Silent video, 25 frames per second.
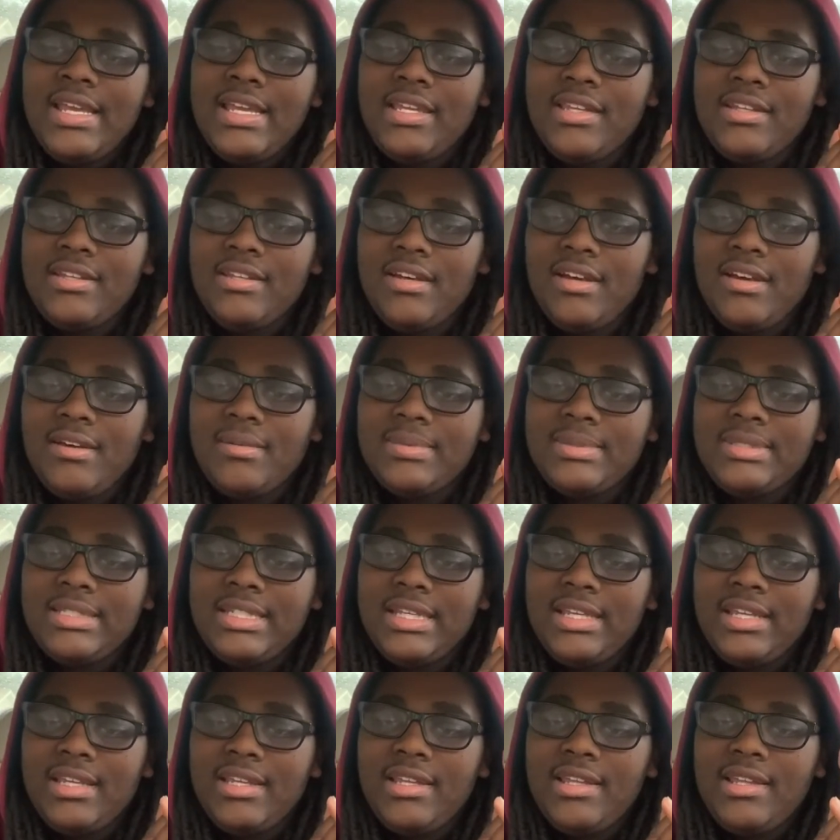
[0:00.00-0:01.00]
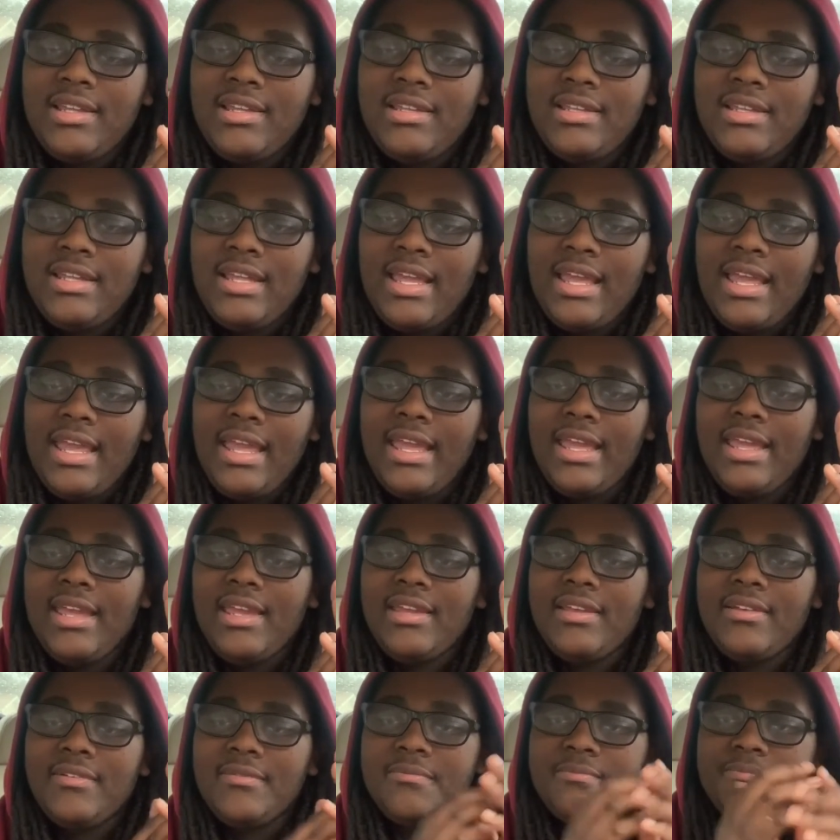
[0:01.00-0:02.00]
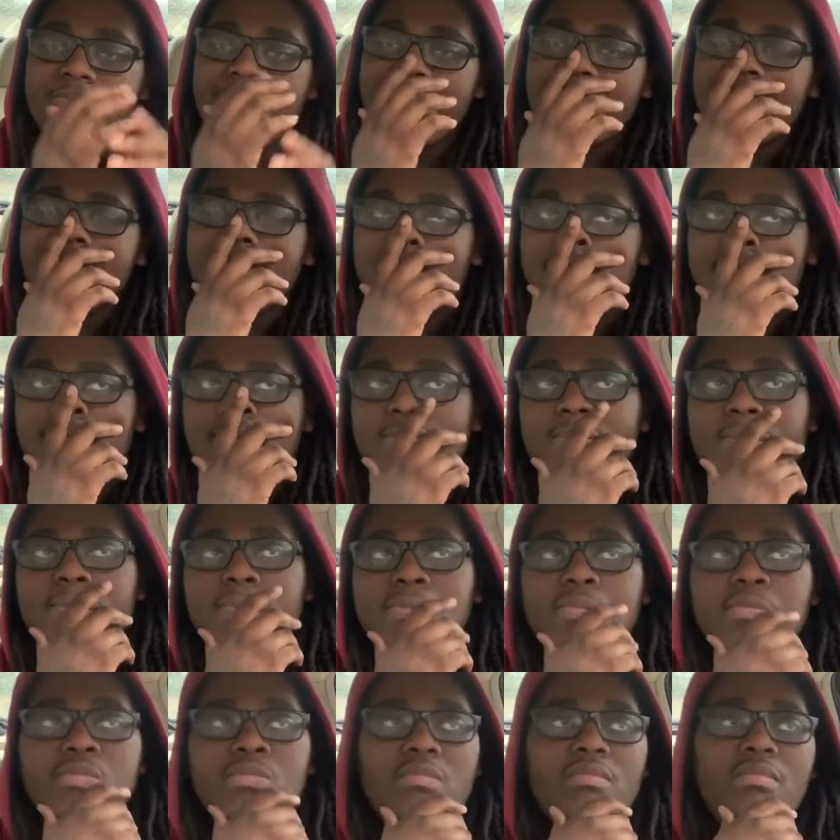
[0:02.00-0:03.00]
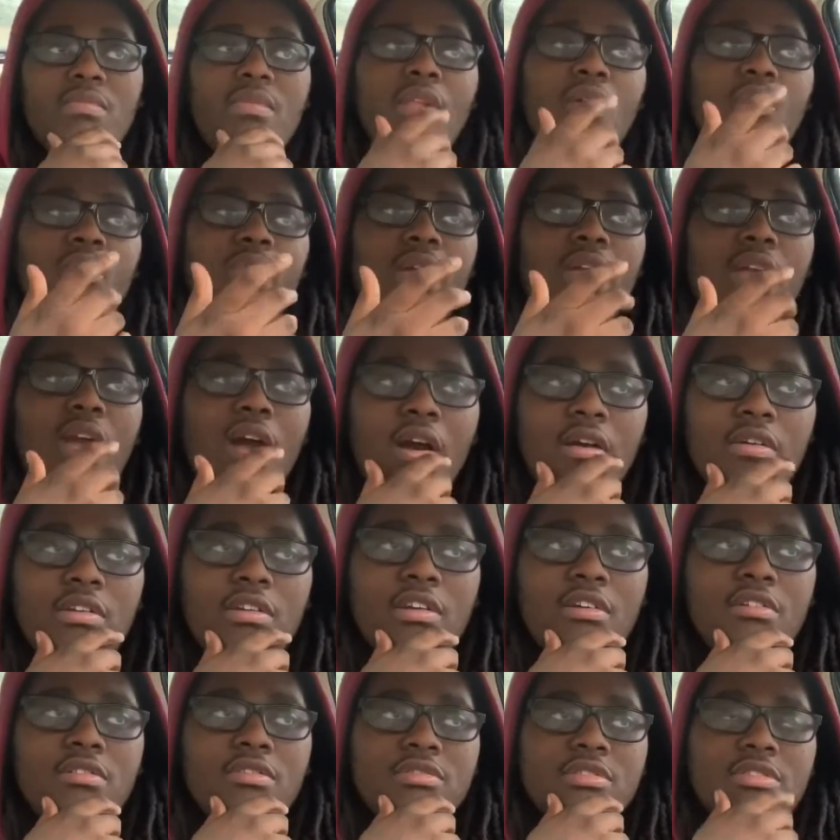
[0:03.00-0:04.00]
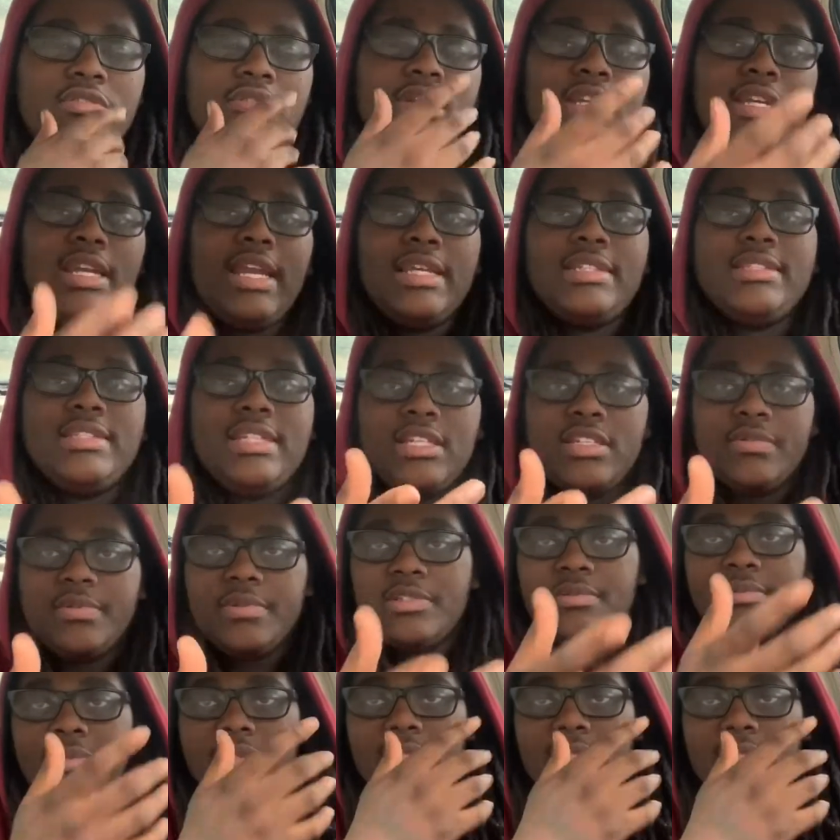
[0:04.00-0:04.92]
You know what I'm saying? And we all know 2019 is supposed